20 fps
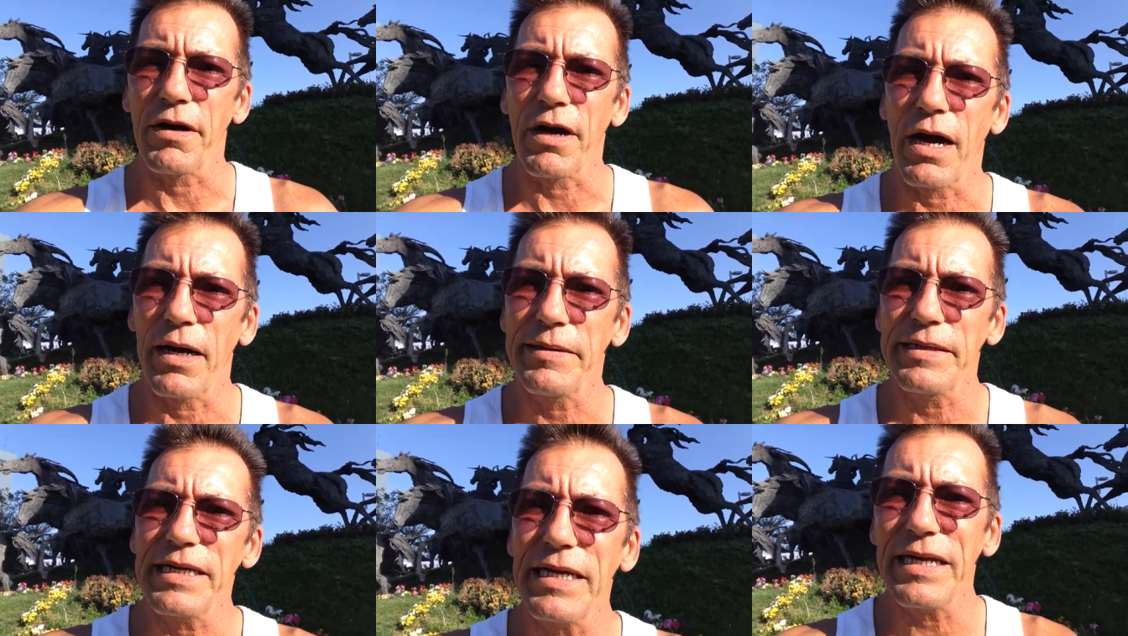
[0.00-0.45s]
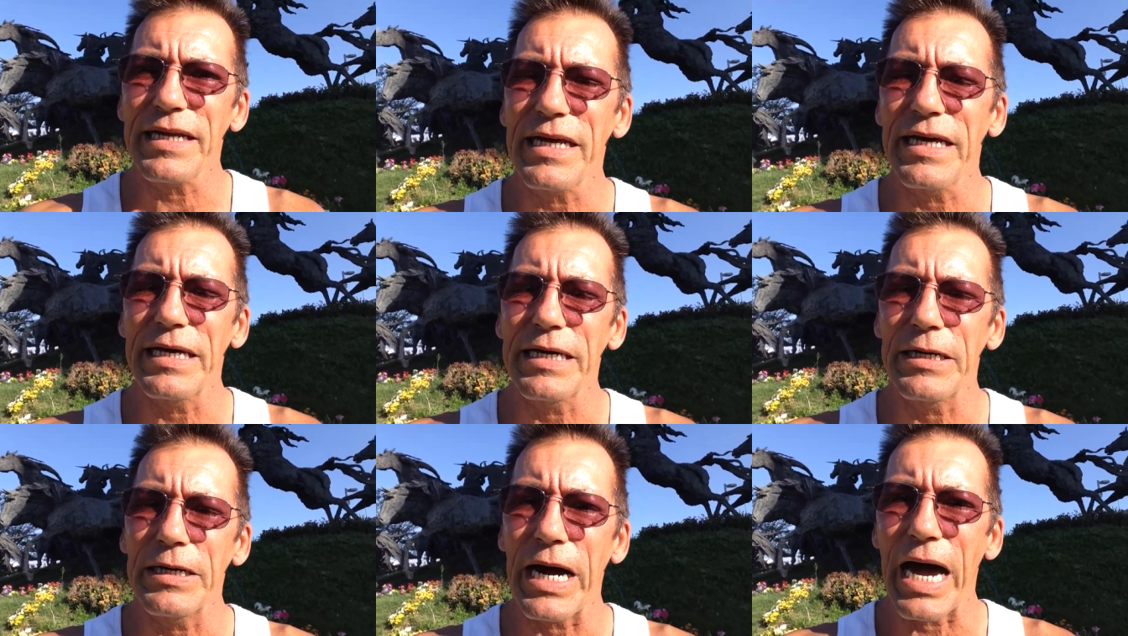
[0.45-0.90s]
I'm going
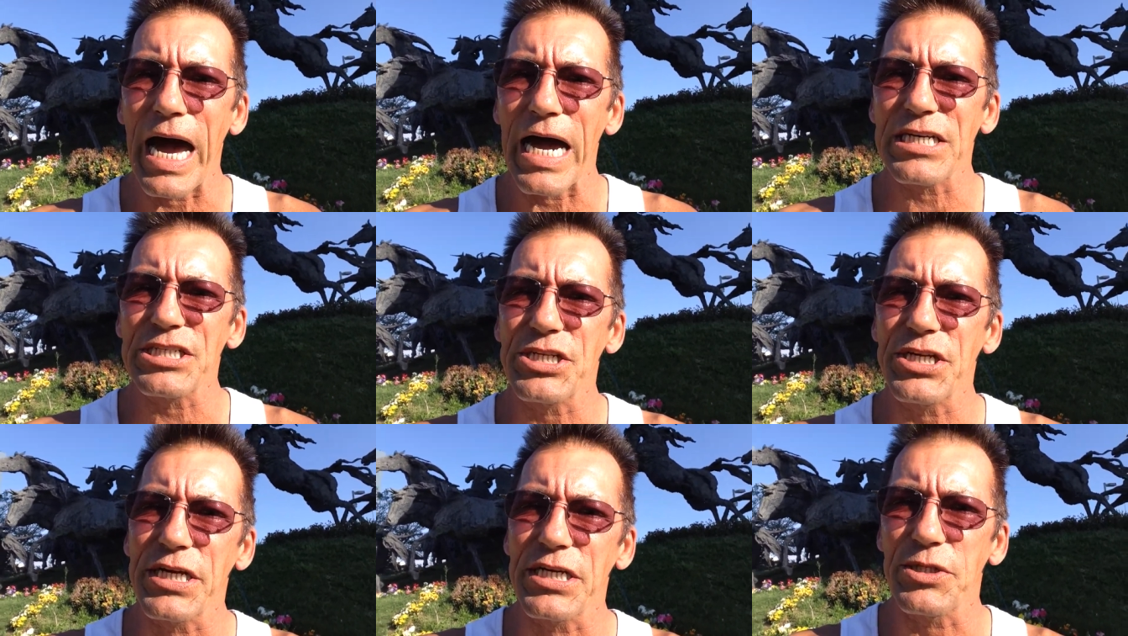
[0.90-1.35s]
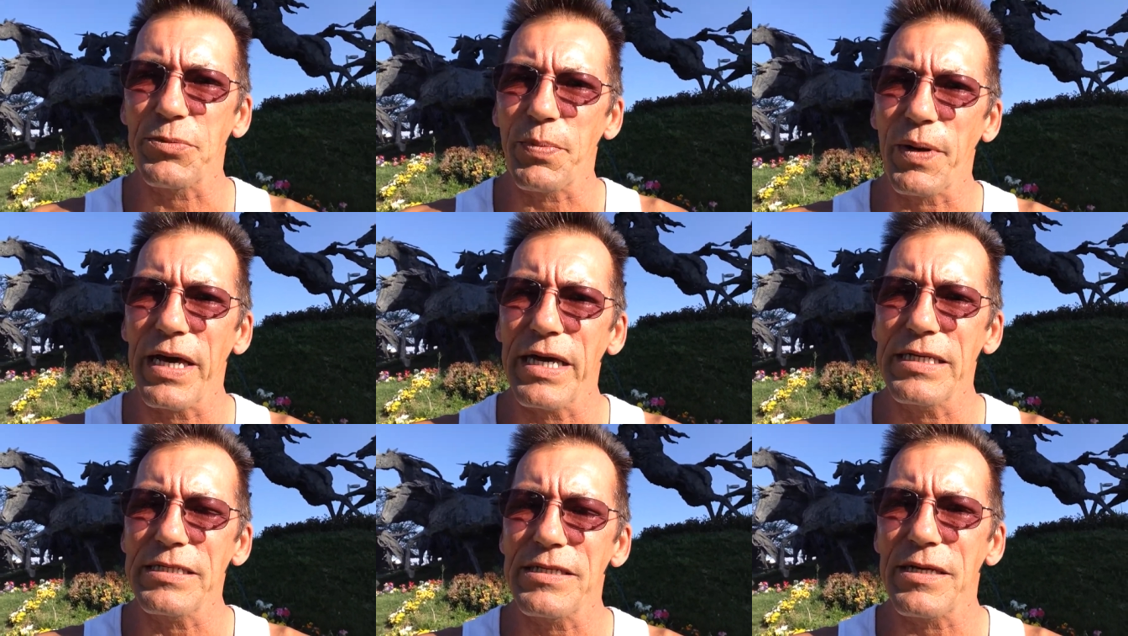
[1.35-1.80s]
to actually
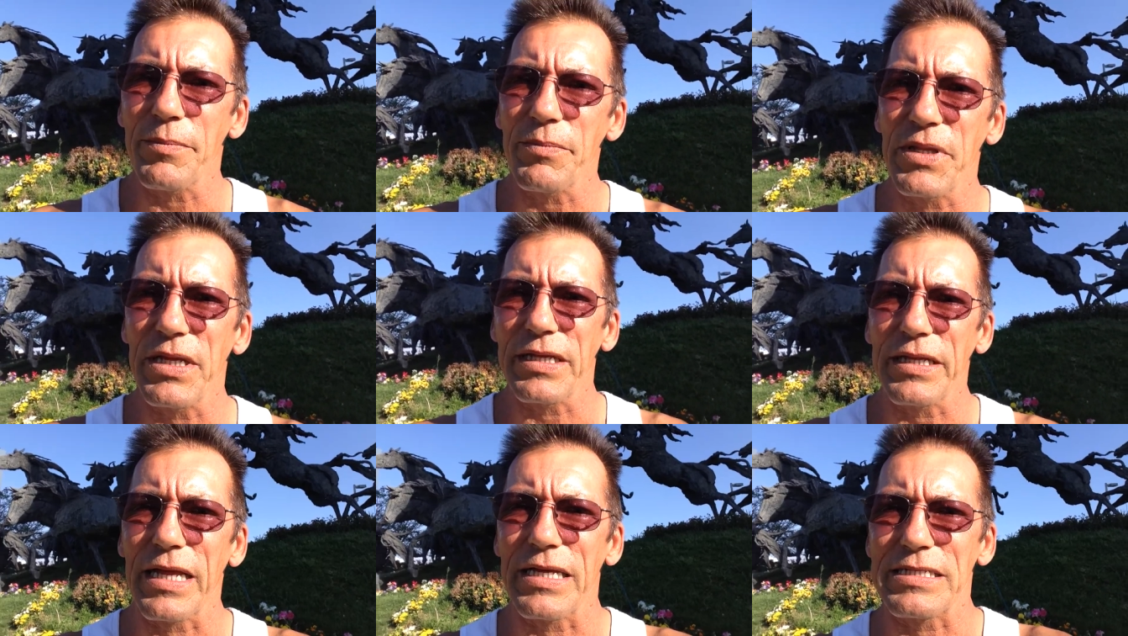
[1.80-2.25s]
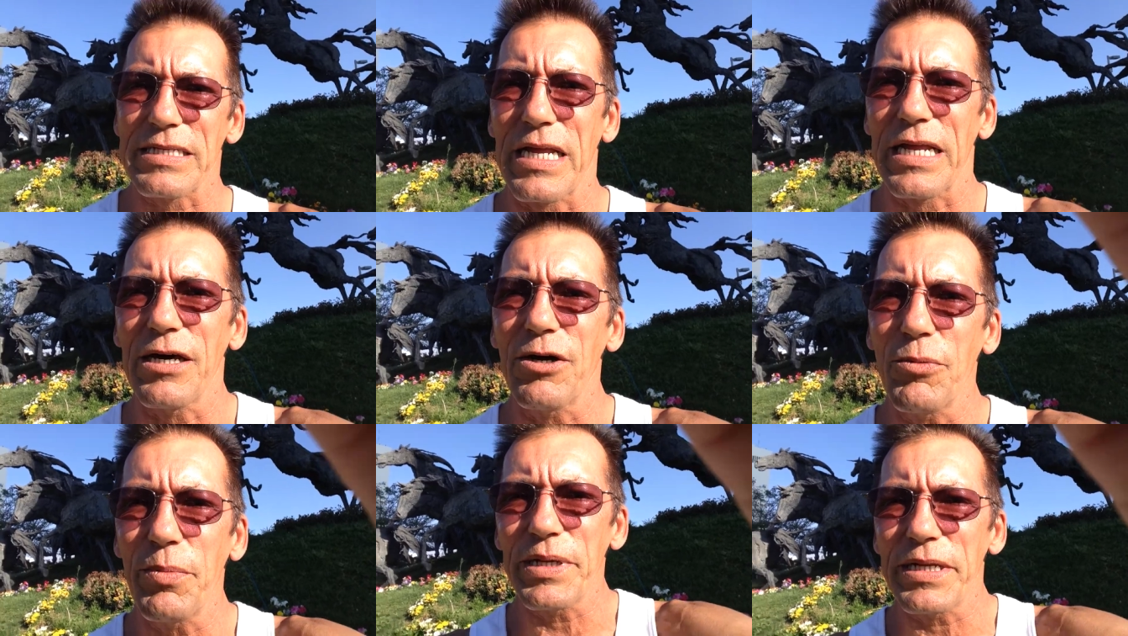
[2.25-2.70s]
explain something that's a
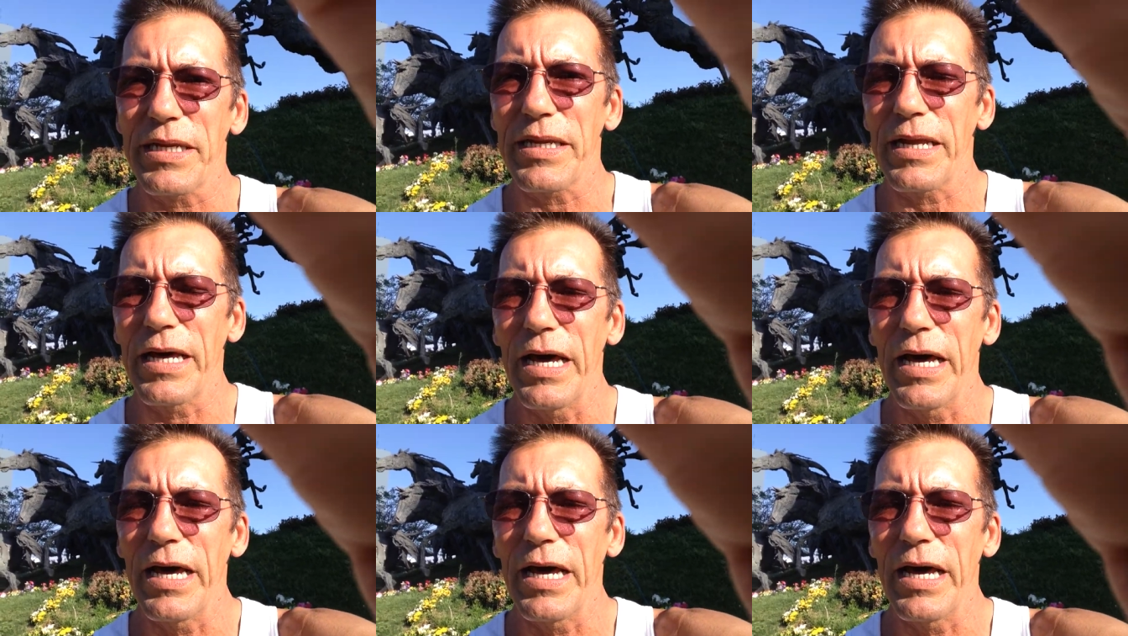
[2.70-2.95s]
little bit